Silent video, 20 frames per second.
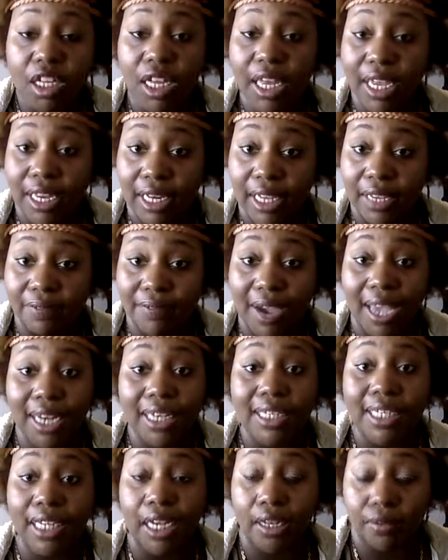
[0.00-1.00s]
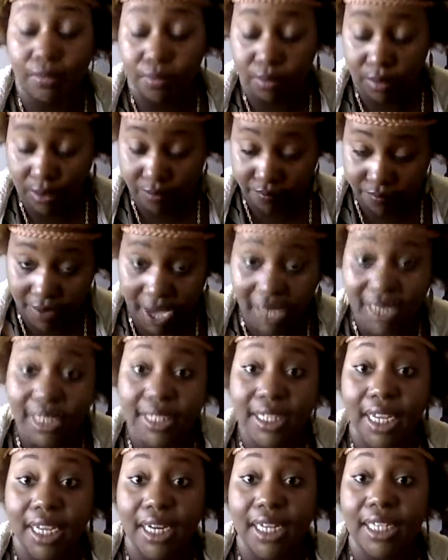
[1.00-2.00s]
and He
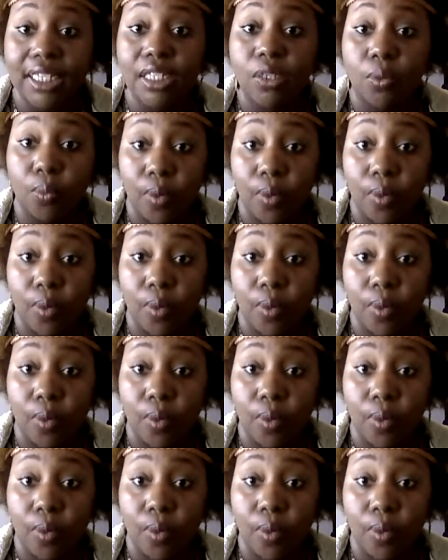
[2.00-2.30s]
validate us